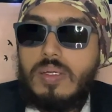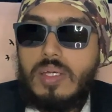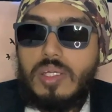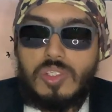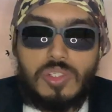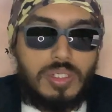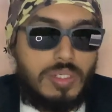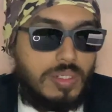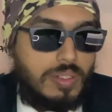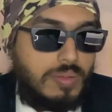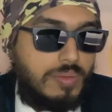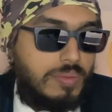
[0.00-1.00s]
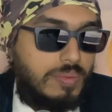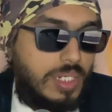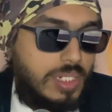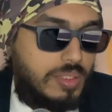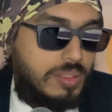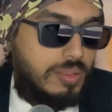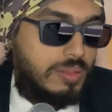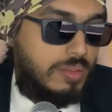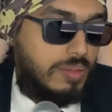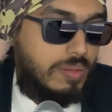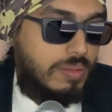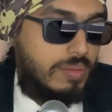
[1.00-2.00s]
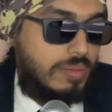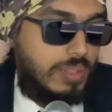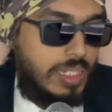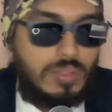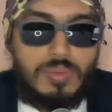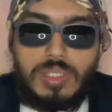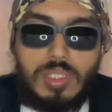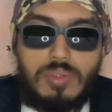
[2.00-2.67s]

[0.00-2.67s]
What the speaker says: and shared, that's what